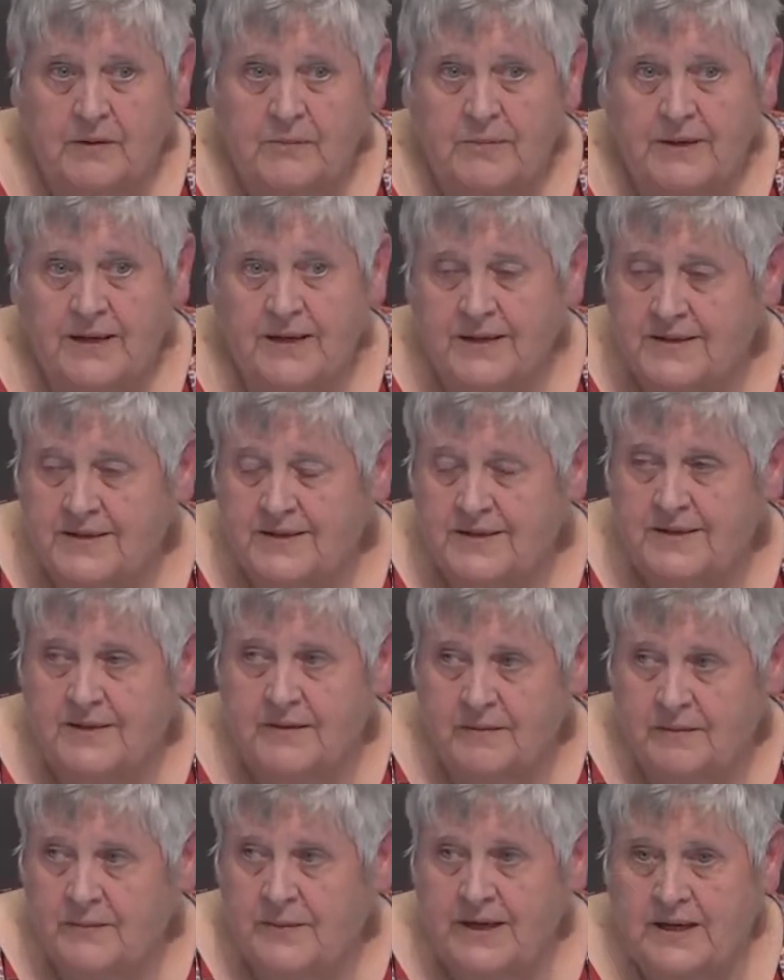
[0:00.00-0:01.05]
because
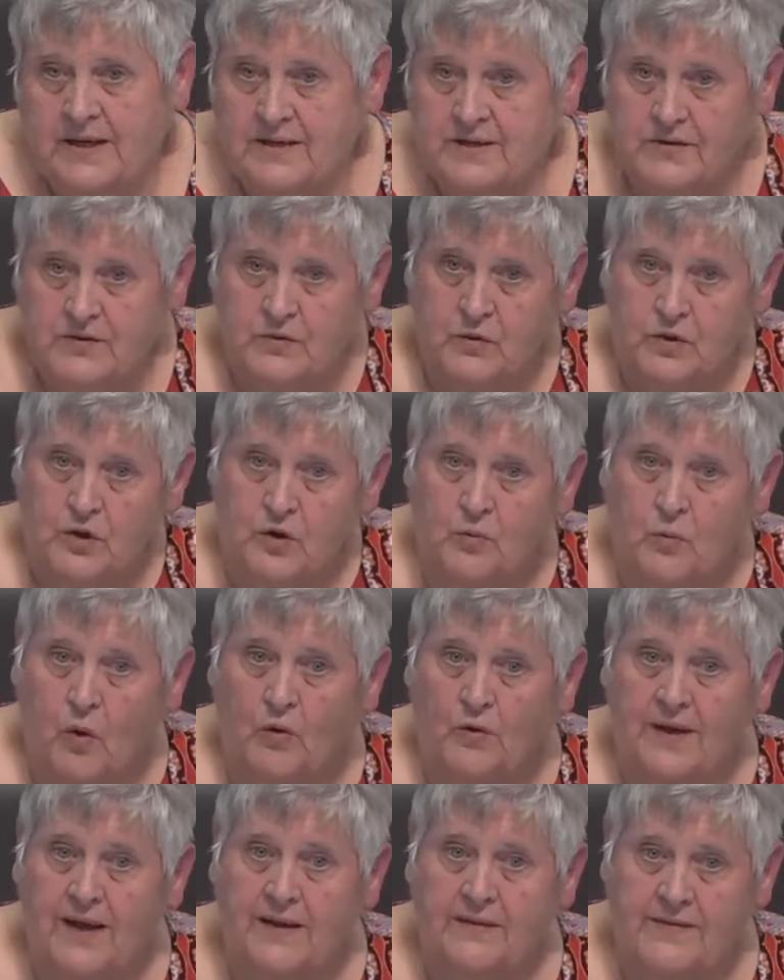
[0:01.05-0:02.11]
you
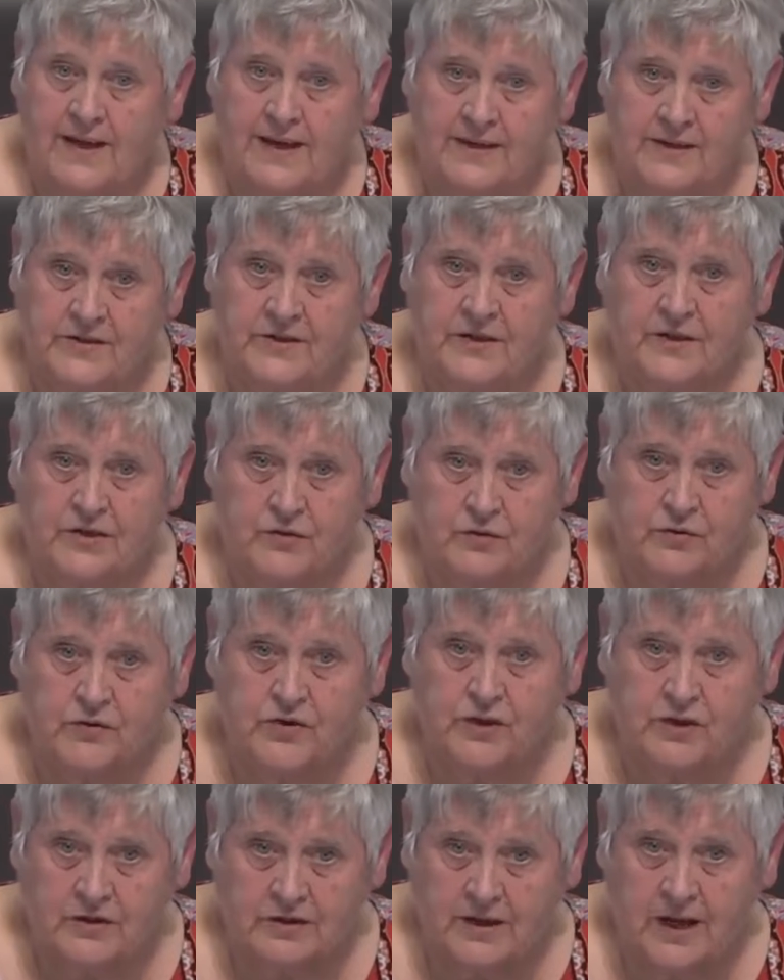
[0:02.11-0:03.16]
won't have that
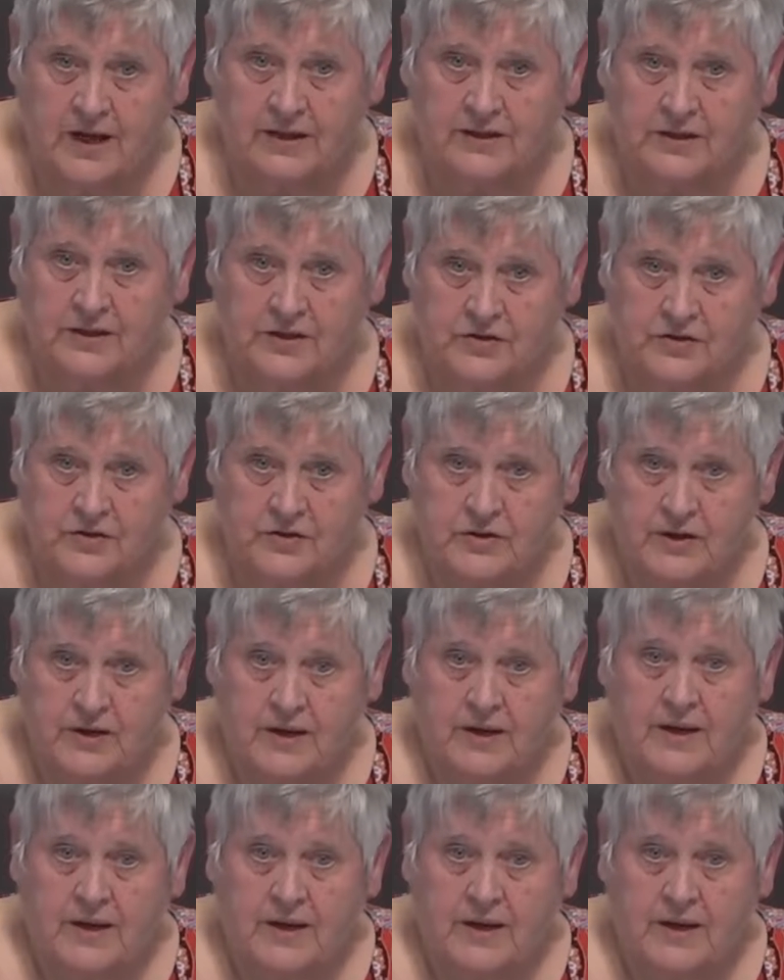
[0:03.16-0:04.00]
institutional knowledge.